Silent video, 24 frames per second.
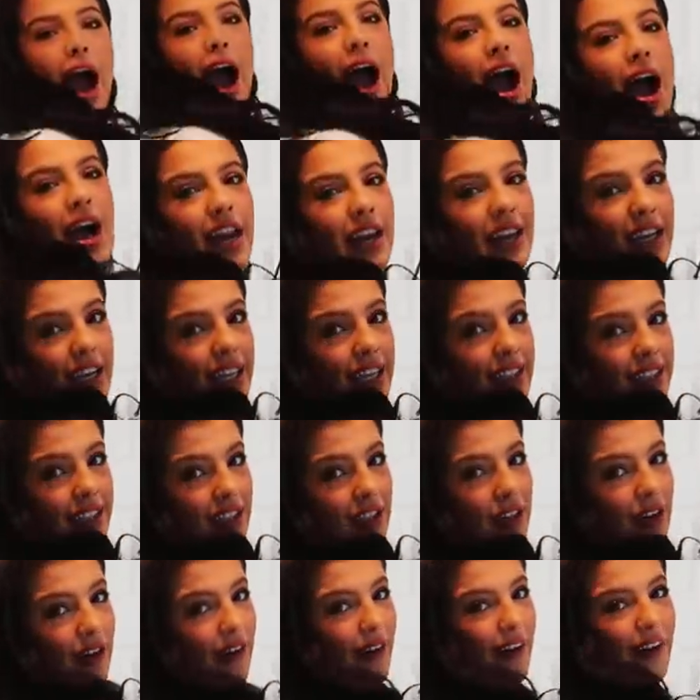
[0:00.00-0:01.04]
And it's
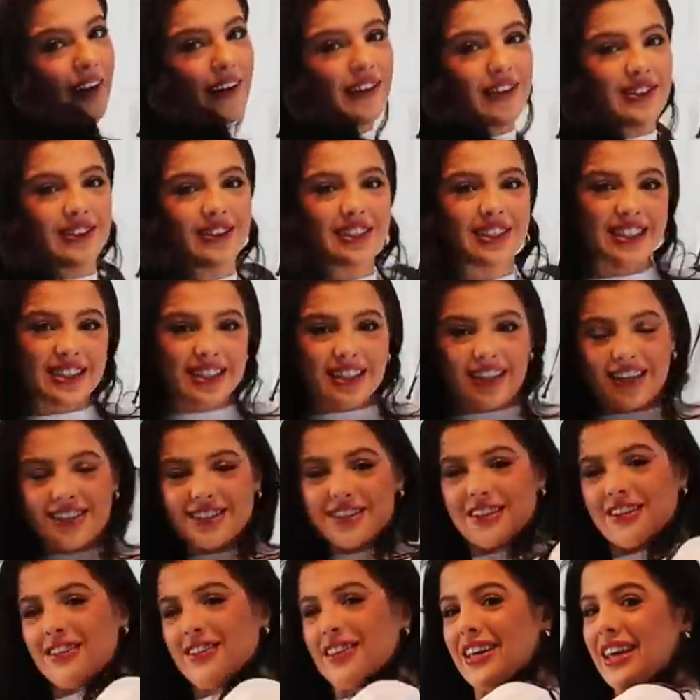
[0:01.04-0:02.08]
cropped, which is
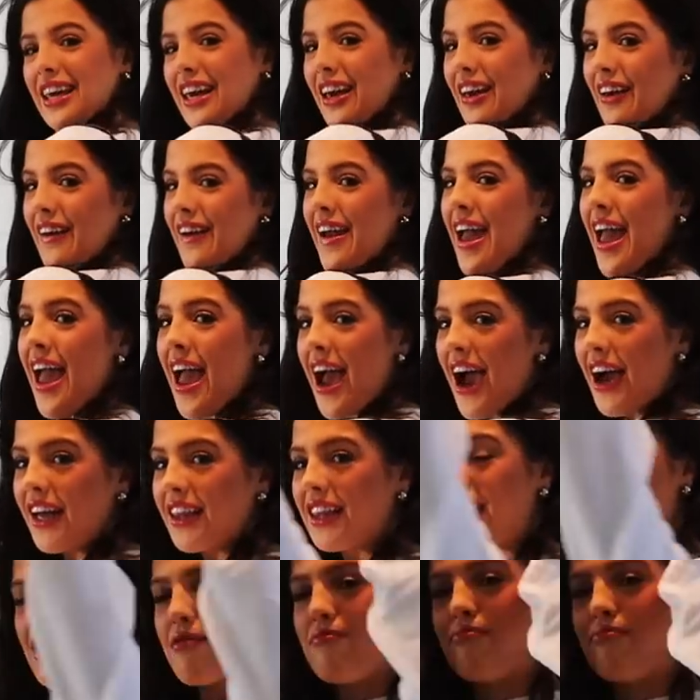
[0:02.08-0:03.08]
also cute, and the